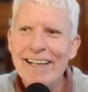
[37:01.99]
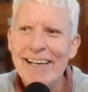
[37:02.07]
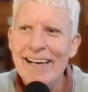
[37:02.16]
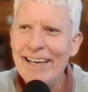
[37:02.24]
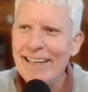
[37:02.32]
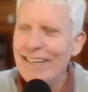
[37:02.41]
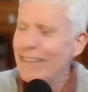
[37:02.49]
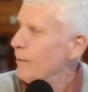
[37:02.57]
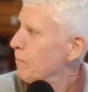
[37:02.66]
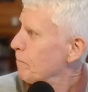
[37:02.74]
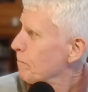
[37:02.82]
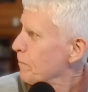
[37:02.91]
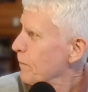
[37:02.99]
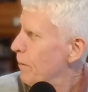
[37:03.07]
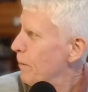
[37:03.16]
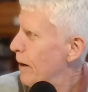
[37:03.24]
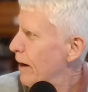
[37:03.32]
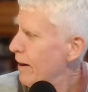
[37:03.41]
And
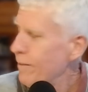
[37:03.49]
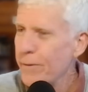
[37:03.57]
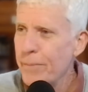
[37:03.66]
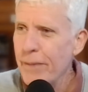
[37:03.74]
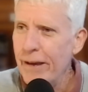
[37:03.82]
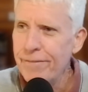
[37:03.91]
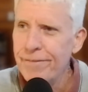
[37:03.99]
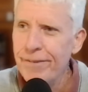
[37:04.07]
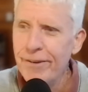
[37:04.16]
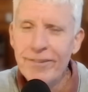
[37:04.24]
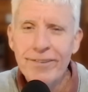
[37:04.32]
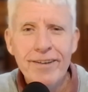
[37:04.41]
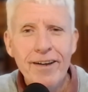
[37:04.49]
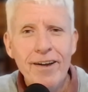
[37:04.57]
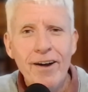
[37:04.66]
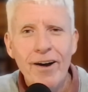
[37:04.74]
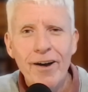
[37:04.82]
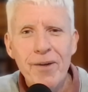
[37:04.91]
apart from that, folks,
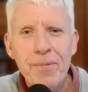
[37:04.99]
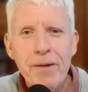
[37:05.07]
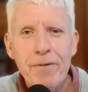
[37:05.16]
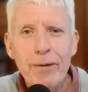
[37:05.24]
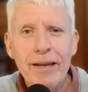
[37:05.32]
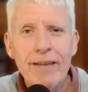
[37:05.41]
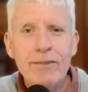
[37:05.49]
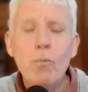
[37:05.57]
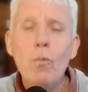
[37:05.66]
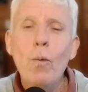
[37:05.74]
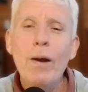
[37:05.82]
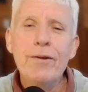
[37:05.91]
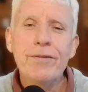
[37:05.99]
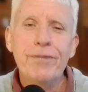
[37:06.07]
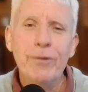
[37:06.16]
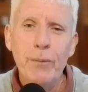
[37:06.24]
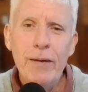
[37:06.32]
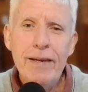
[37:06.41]
I hope everyone has a
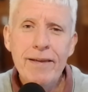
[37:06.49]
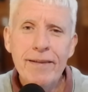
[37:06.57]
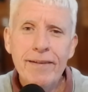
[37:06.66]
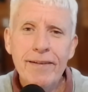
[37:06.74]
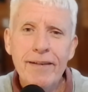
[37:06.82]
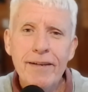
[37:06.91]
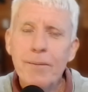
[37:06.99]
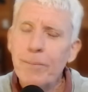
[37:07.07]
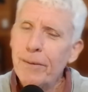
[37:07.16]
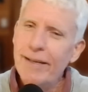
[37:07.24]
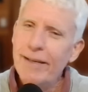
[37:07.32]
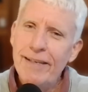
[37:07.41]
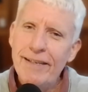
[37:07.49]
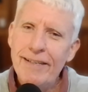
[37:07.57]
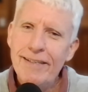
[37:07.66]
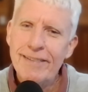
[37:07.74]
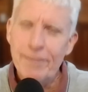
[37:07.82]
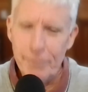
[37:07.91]
wonderful week.
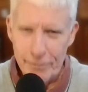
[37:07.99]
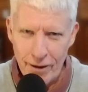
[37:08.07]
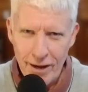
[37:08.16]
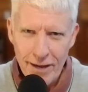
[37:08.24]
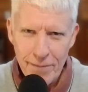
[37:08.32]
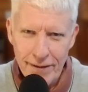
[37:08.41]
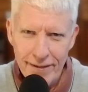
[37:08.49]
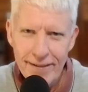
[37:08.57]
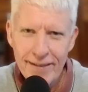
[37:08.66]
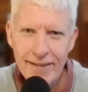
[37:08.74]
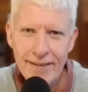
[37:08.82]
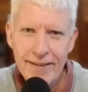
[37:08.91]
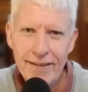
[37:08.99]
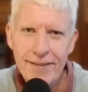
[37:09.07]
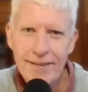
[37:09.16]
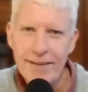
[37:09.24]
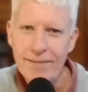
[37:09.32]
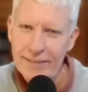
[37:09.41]
Please subscribe,
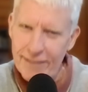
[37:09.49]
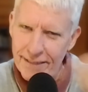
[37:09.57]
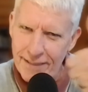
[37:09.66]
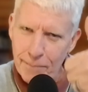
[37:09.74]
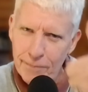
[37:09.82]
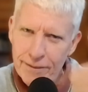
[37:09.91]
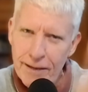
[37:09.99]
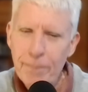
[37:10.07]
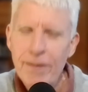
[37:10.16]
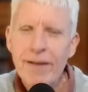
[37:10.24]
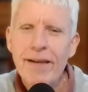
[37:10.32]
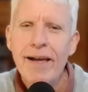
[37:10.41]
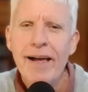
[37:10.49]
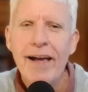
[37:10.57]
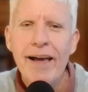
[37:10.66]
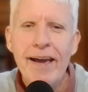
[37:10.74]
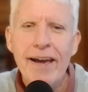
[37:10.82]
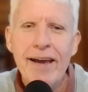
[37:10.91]
give us a thumbs up,
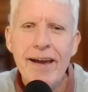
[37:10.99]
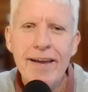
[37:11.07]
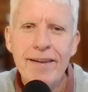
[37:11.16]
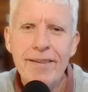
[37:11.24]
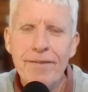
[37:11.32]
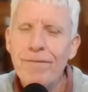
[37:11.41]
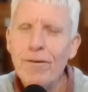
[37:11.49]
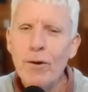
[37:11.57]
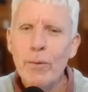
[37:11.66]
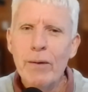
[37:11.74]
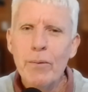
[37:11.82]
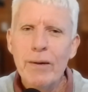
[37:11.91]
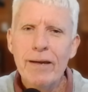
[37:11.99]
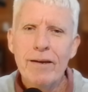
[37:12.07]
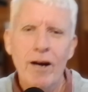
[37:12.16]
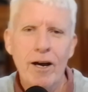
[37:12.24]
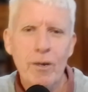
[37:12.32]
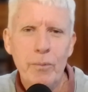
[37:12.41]
and the following week
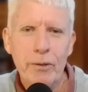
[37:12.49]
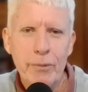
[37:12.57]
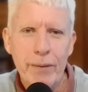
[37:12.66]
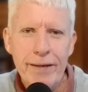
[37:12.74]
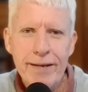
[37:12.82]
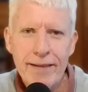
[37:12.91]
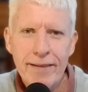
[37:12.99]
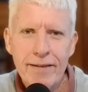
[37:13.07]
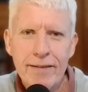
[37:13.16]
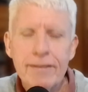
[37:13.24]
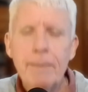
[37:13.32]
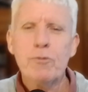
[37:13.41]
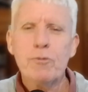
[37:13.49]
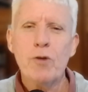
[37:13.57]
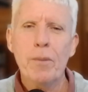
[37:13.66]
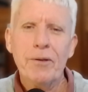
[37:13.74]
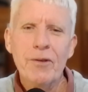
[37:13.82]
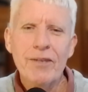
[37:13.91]
I will do another
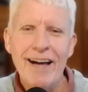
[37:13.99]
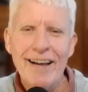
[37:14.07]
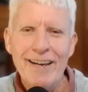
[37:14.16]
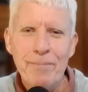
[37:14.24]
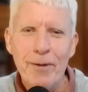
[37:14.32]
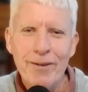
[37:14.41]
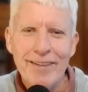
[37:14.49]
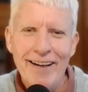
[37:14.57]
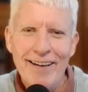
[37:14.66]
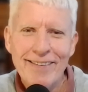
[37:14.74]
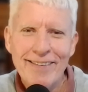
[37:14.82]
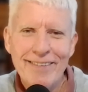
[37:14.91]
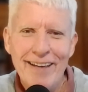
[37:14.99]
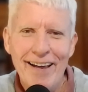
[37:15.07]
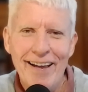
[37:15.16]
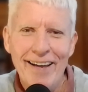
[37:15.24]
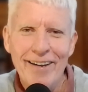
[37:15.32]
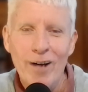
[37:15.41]
subtropical gardening podcast,
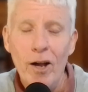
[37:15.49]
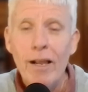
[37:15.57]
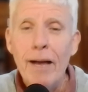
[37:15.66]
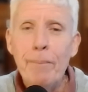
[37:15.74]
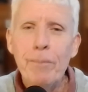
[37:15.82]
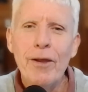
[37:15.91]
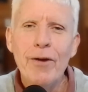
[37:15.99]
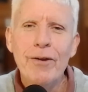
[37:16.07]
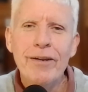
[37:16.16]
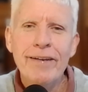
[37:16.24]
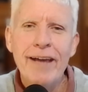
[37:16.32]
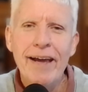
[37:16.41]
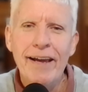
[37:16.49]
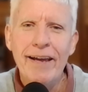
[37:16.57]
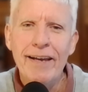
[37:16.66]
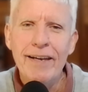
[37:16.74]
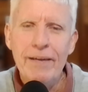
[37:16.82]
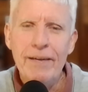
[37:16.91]
and I'll upload it.
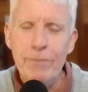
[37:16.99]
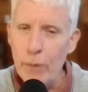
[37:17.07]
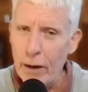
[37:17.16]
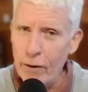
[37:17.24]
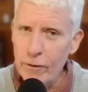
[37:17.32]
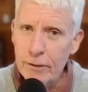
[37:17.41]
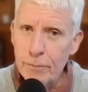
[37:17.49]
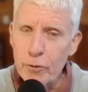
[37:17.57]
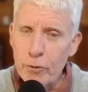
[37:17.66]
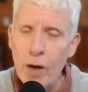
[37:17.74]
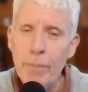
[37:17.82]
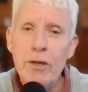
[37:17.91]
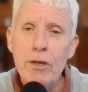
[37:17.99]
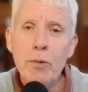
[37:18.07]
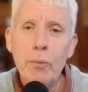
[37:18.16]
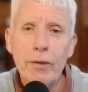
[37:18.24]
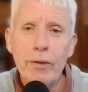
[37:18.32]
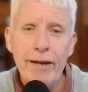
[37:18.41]
And if you are a subscriber, you
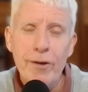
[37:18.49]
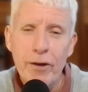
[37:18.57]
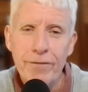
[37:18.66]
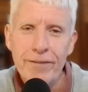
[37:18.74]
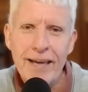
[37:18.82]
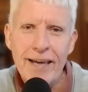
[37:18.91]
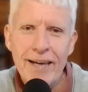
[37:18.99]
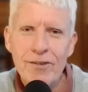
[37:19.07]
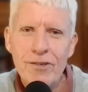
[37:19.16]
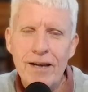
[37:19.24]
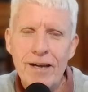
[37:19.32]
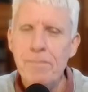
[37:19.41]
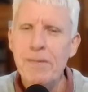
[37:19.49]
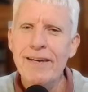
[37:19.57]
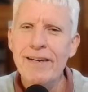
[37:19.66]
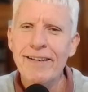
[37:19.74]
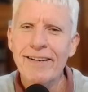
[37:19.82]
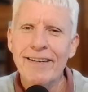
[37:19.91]
will get notification
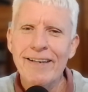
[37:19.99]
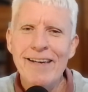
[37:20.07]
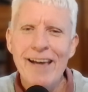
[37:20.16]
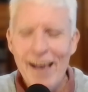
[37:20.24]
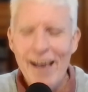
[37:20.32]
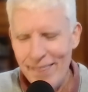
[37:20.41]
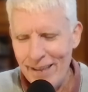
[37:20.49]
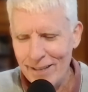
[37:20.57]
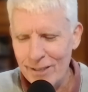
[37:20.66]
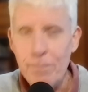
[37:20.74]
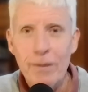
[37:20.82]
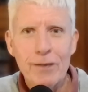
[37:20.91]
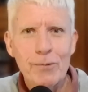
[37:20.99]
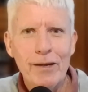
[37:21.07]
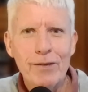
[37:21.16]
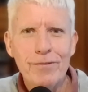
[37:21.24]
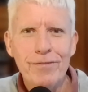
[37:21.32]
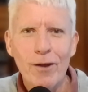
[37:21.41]
immediately, and that's the best way
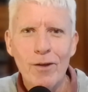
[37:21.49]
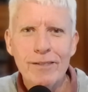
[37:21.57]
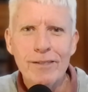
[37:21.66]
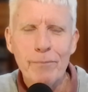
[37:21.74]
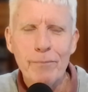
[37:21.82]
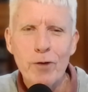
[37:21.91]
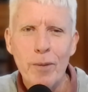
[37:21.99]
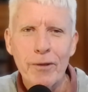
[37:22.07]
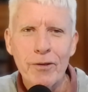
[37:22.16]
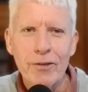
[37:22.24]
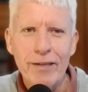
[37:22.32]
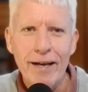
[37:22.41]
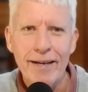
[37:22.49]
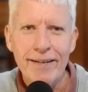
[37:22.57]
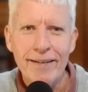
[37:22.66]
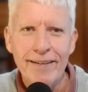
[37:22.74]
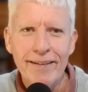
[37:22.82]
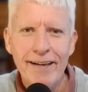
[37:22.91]
to follow subtropical
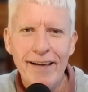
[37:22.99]
gardening.